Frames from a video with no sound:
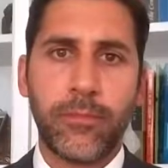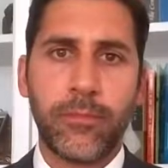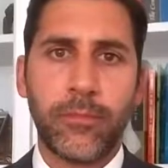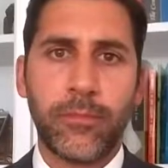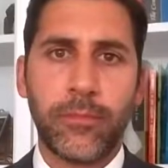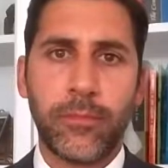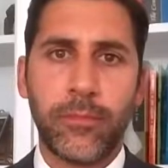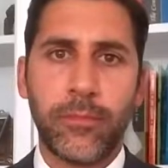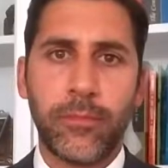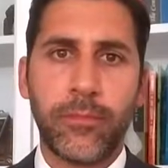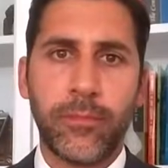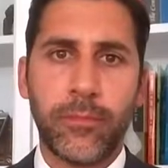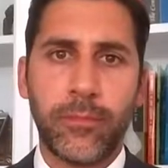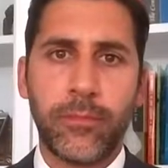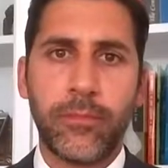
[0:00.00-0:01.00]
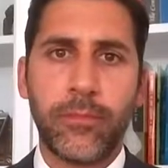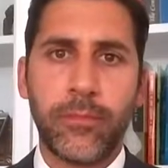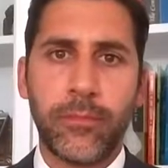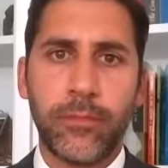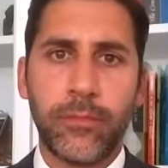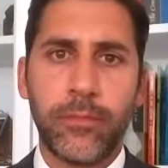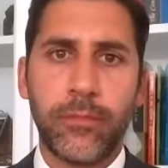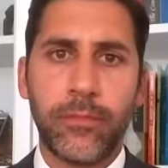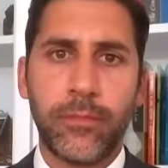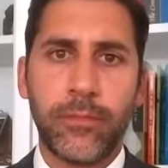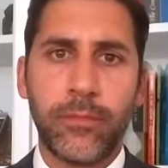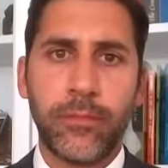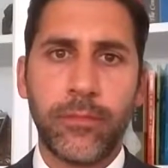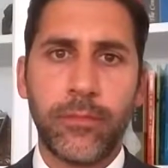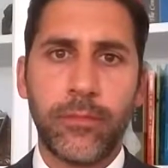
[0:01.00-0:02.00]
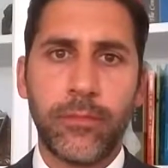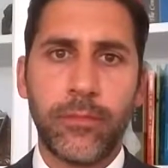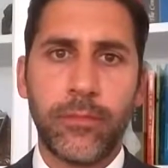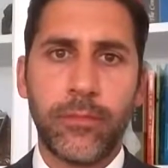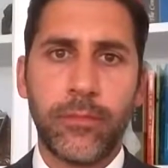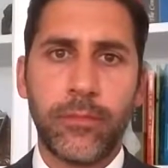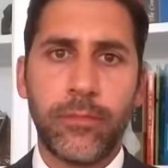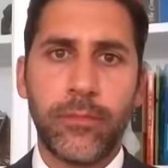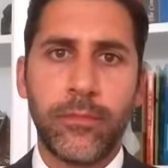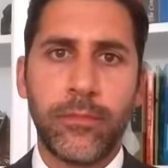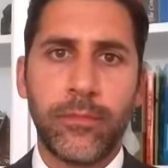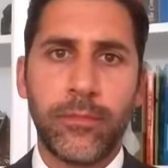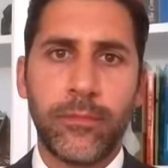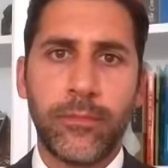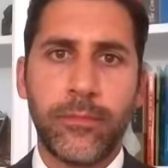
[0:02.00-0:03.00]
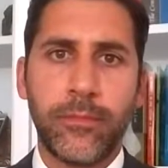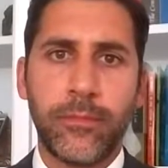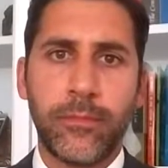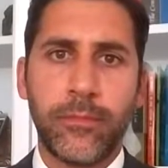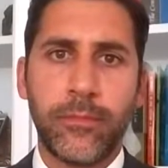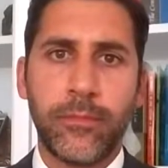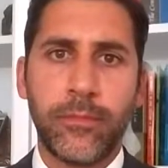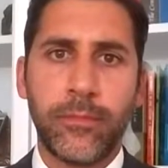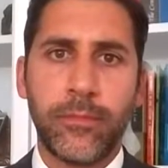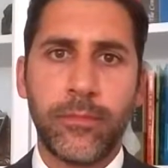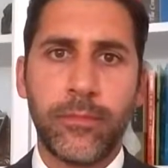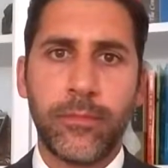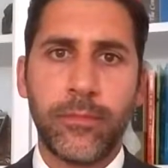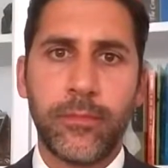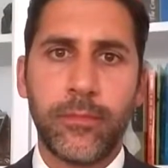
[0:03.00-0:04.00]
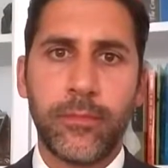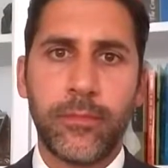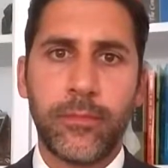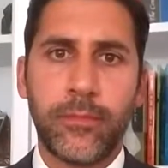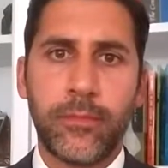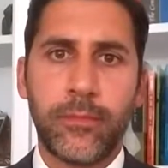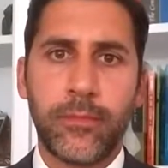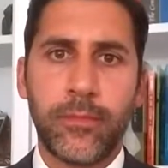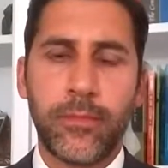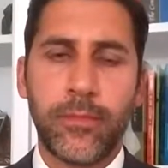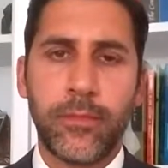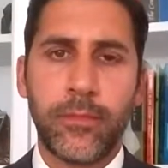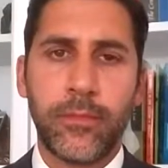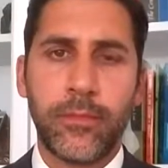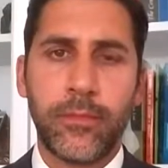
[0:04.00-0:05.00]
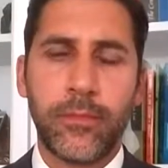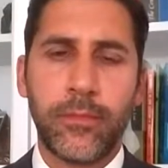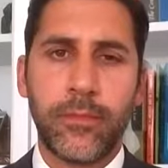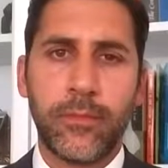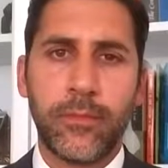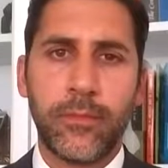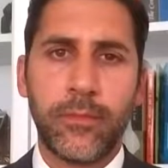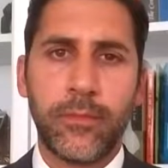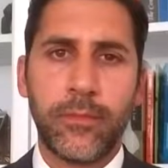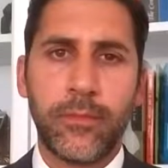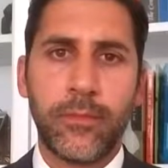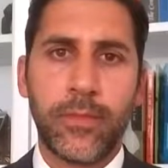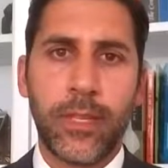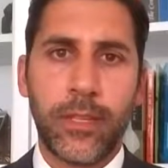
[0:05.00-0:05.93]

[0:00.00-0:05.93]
The person shown says nothing.